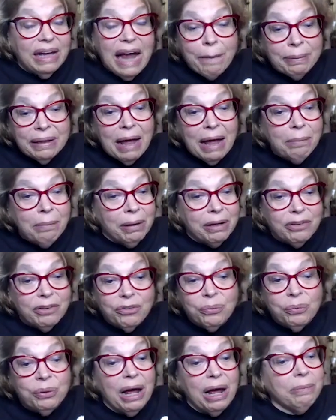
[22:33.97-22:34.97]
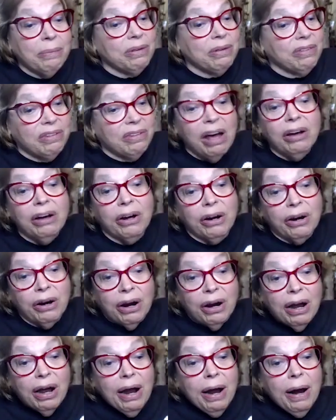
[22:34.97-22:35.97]
happen that much when I was
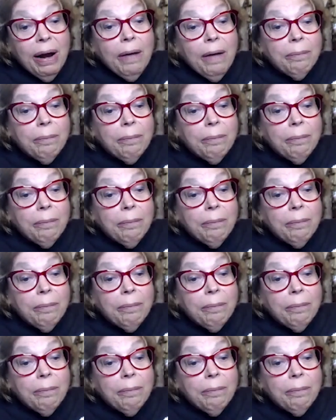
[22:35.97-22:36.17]
younger